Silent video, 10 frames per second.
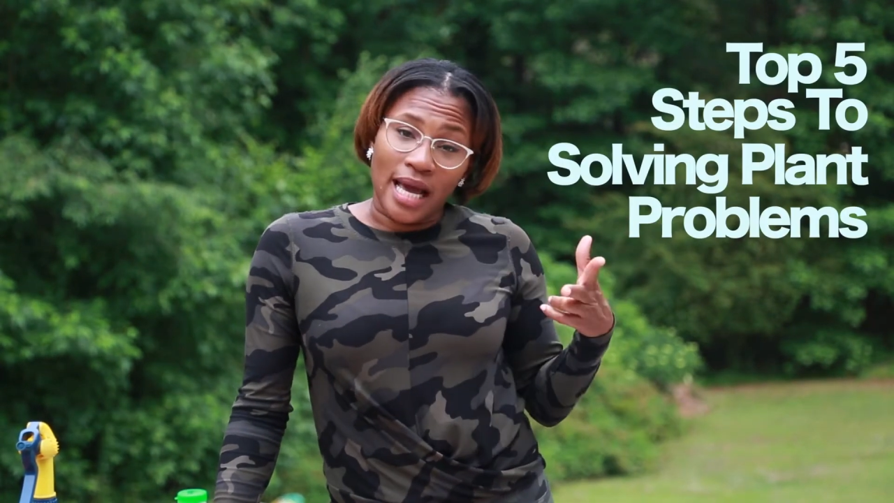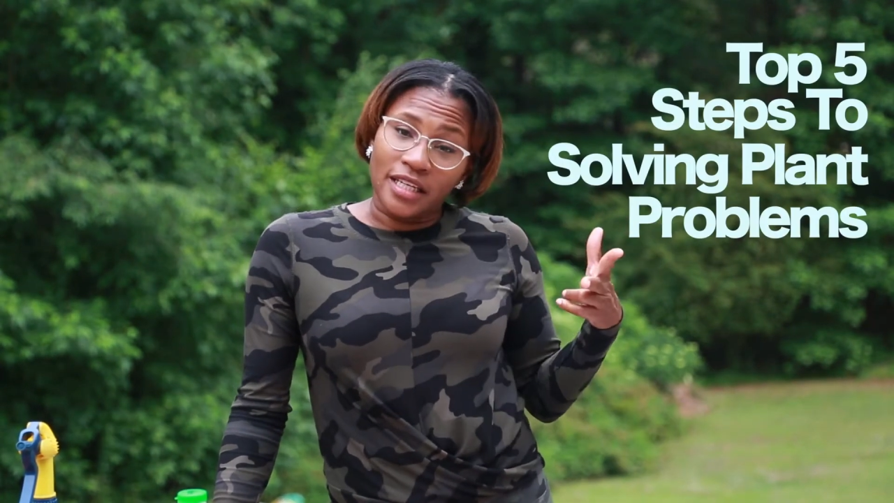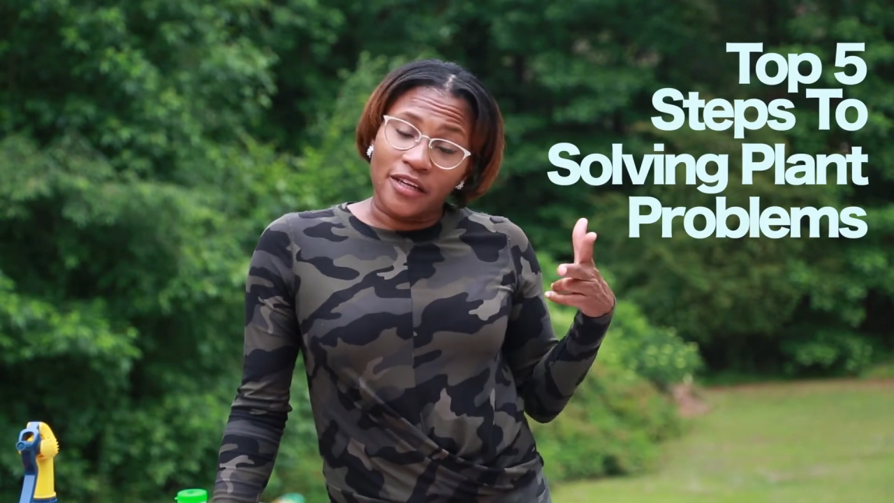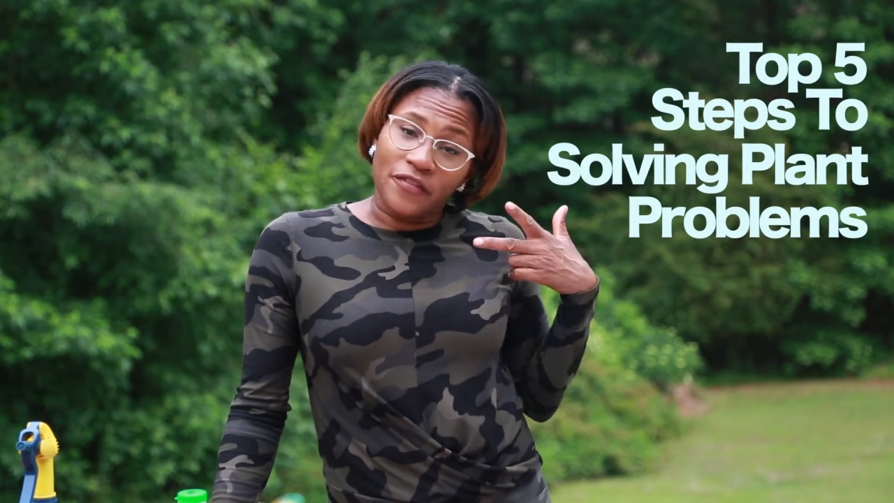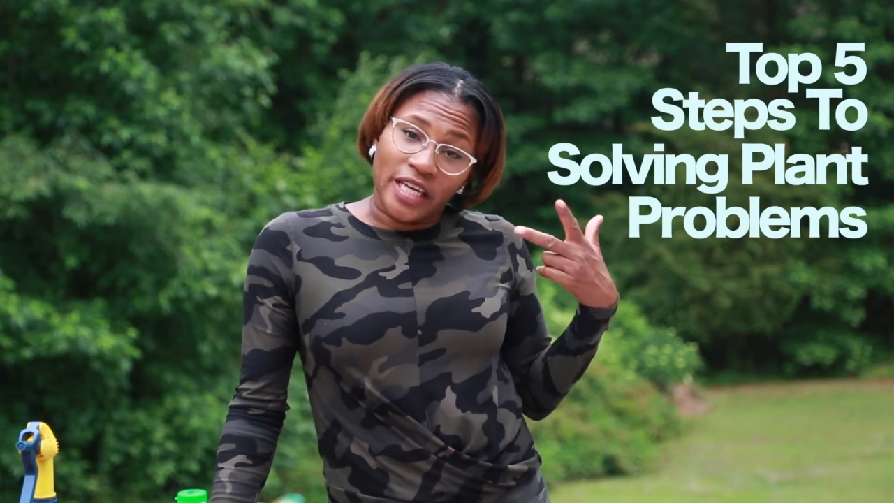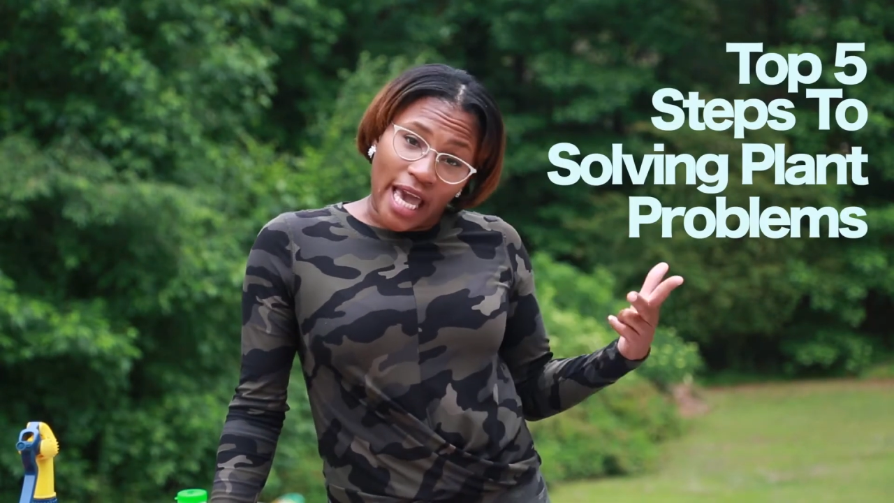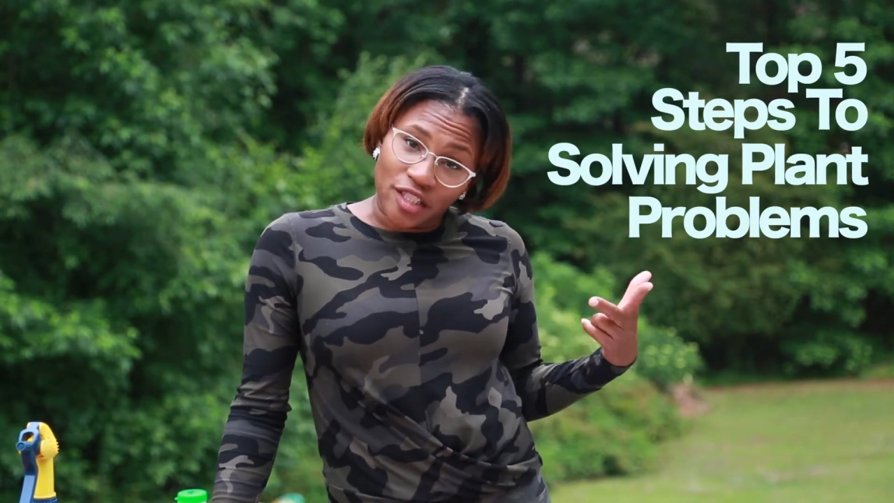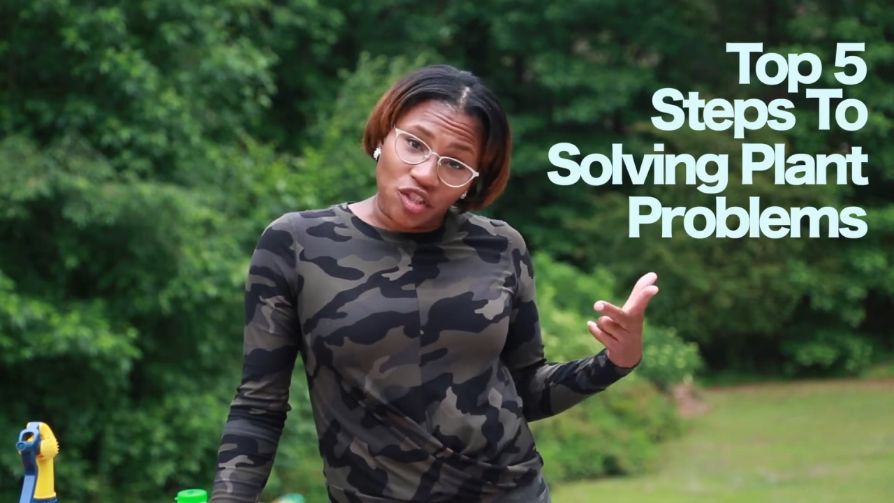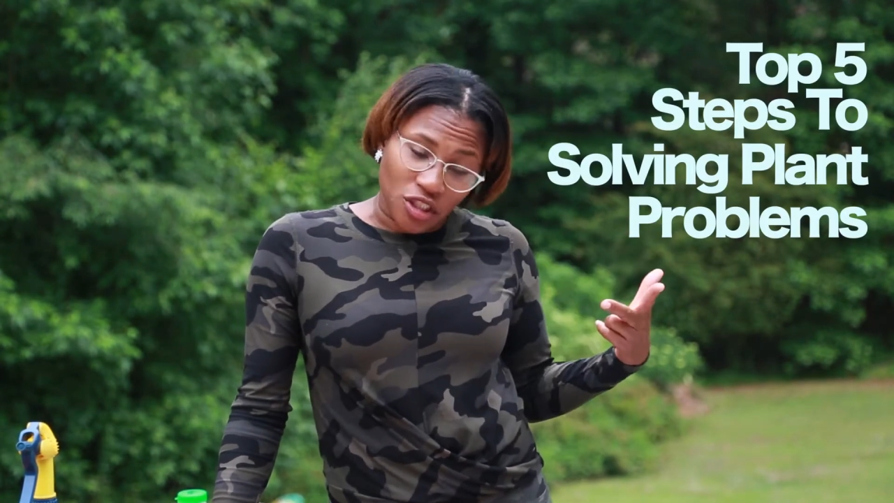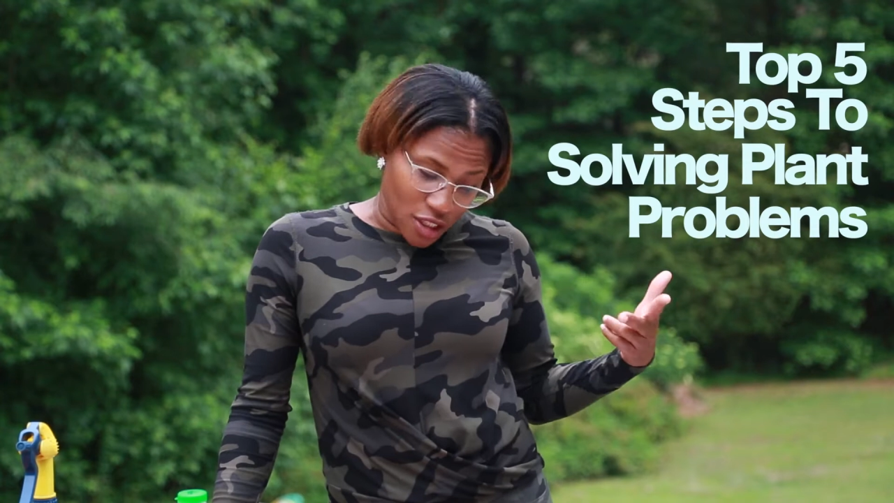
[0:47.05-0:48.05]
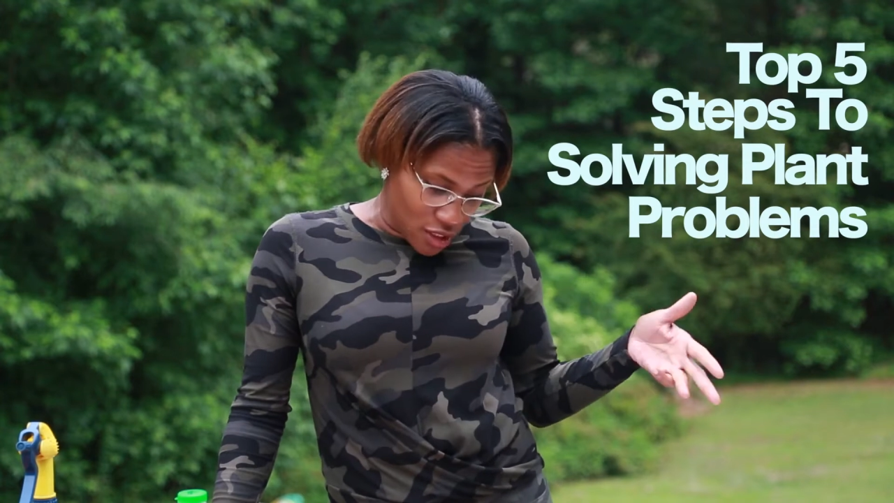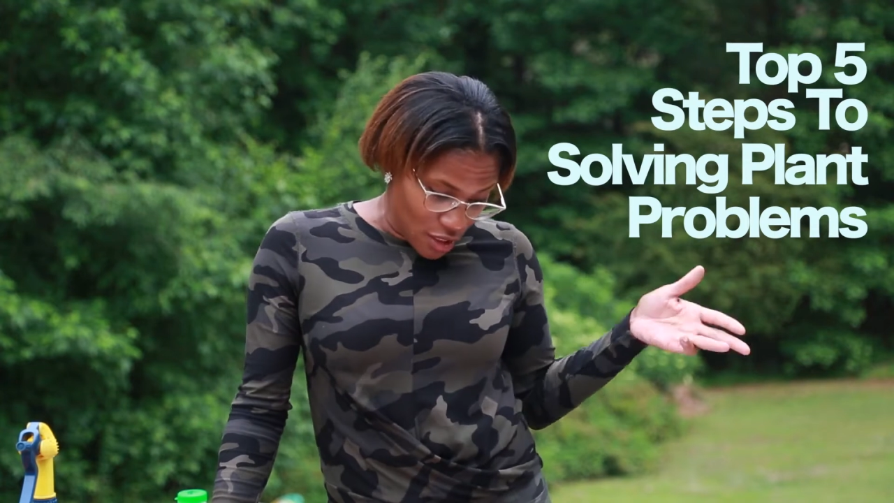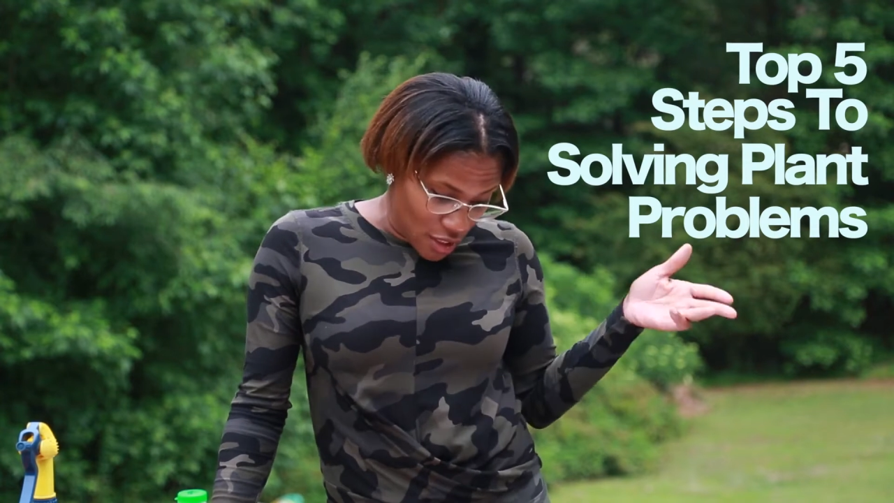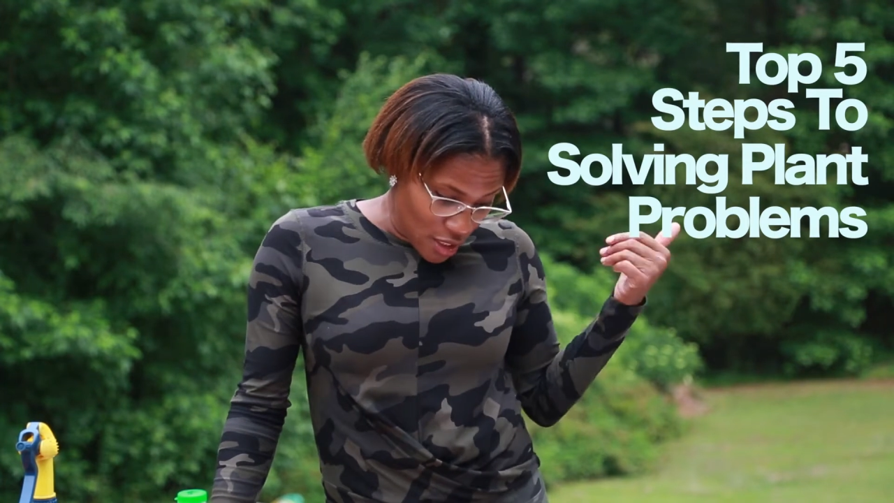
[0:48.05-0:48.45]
identification,